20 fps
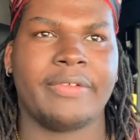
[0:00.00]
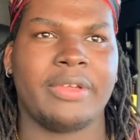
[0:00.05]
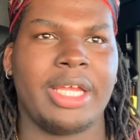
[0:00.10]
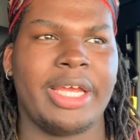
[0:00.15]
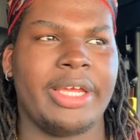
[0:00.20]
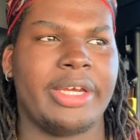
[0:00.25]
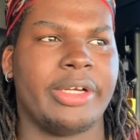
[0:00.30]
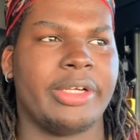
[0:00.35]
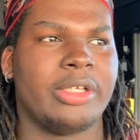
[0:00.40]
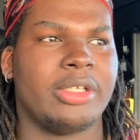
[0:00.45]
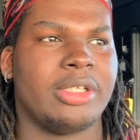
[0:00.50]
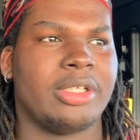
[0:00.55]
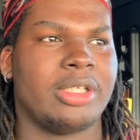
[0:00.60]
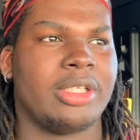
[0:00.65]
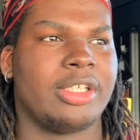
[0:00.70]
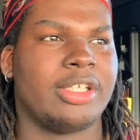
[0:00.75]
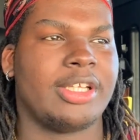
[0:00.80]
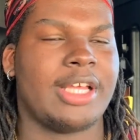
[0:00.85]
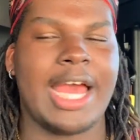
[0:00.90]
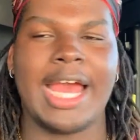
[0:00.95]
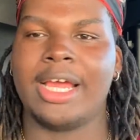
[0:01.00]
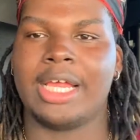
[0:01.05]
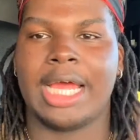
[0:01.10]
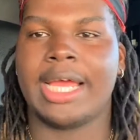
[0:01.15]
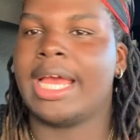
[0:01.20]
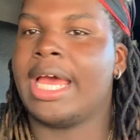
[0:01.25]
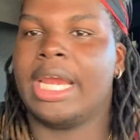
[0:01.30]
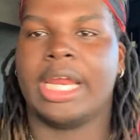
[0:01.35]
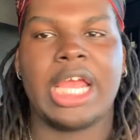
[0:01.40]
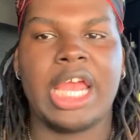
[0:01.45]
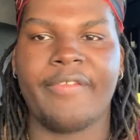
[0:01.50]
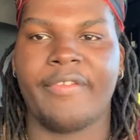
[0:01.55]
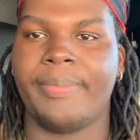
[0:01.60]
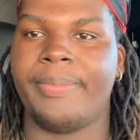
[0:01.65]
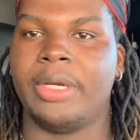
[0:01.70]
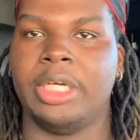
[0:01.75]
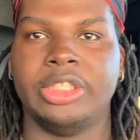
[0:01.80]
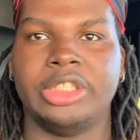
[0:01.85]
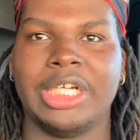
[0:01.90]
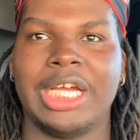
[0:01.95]
later, I kind of gave up
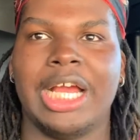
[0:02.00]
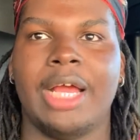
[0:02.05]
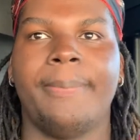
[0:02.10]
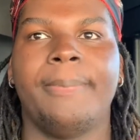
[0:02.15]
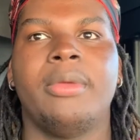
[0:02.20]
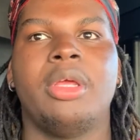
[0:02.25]
on the job.